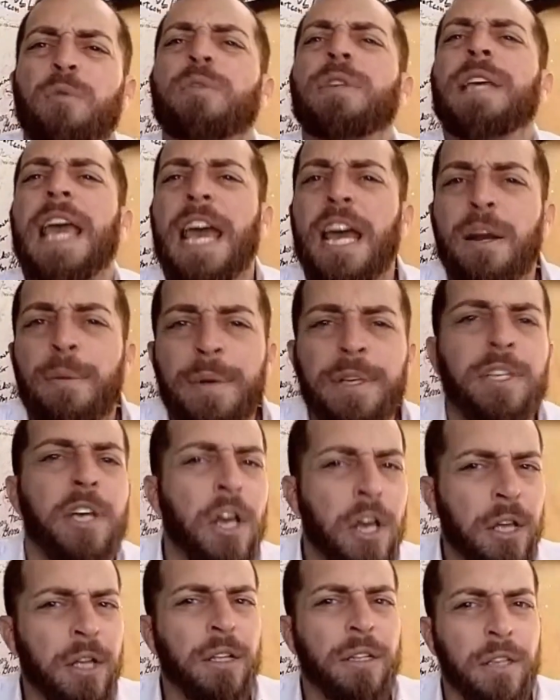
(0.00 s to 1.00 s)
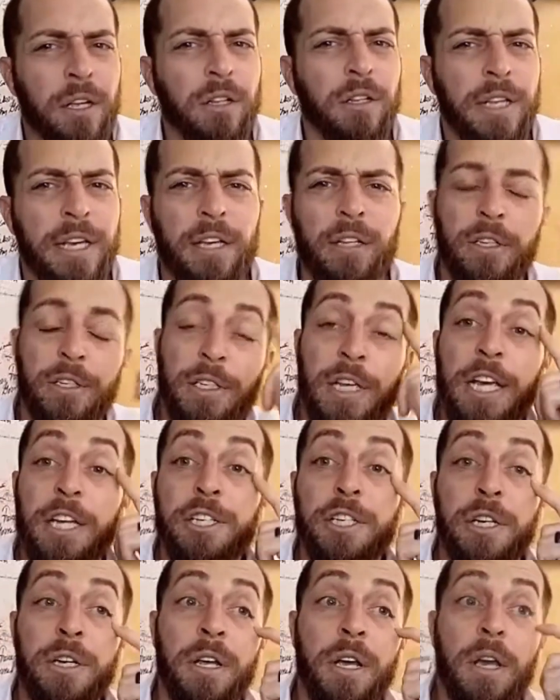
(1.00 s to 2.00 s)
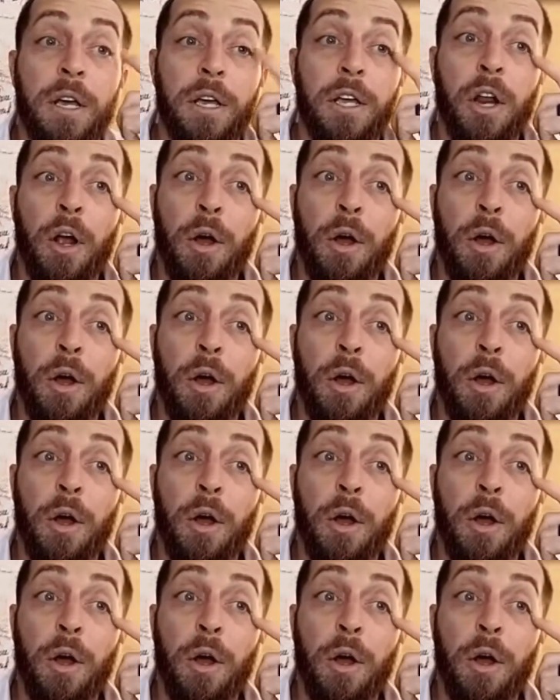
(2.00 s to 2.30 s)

done with cannabis, you know, legalization.